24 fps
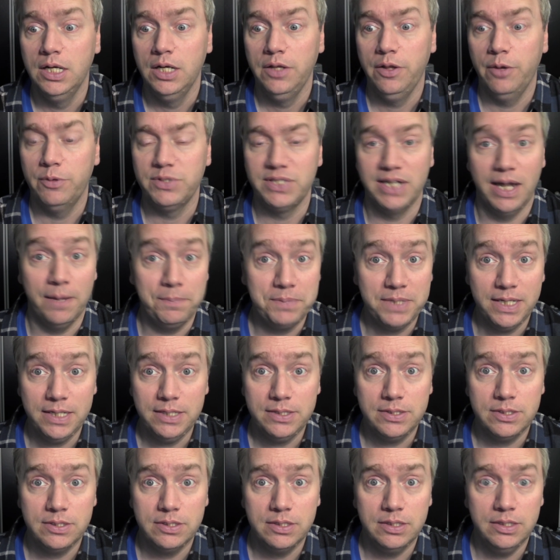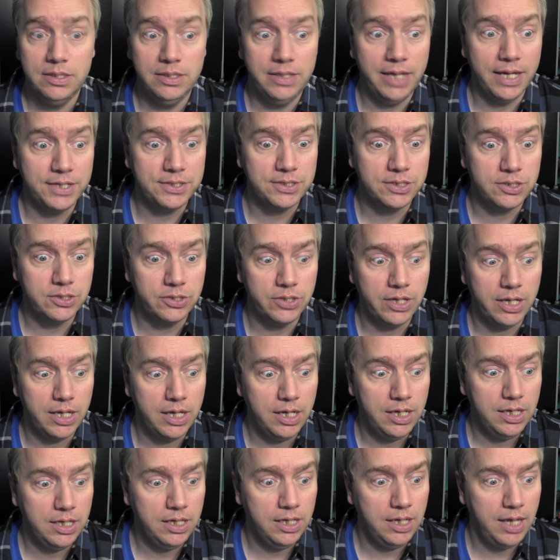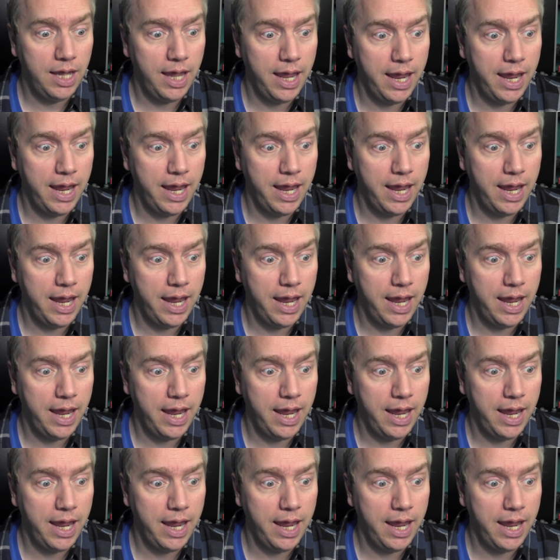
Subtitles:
there was an update yesterday